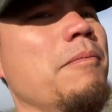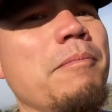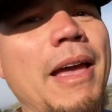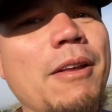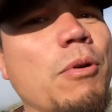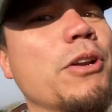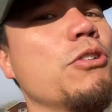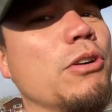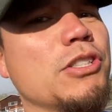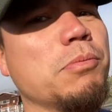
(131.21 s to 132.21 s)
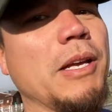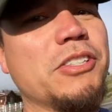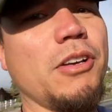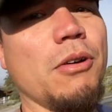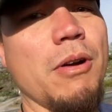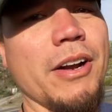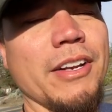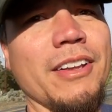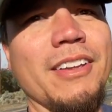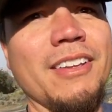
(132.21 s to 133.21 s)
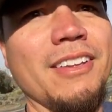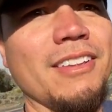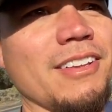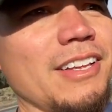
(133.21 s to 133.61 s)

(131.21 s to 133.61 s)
Man, what a gorgeous place to go running. Look